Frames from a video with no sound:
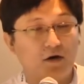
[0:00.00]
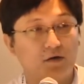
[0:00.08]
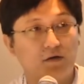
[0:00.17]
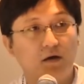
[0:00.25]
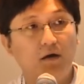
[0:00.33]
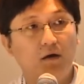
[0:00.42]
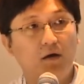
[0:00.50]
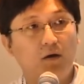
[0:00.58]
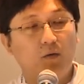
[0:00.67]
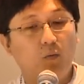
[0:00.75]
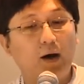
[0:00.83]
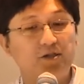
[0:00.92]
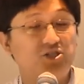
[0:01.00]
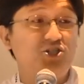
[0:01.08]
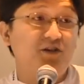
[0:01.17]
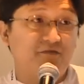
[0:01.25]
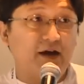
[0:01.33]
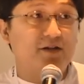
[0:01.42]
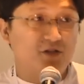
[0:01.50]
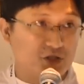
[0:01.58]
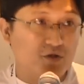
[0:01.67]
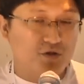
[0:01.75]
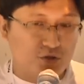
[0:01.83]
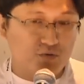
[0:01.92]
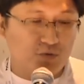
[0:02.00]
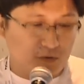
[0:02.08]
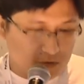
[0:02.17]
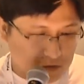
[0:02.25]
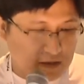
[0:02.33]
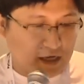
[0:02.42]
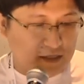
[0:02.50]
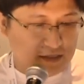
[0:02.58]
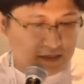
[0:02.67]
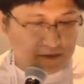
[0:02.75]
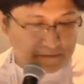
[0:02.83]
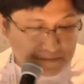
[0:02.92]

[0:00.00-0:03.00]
on what gevent is going to do next.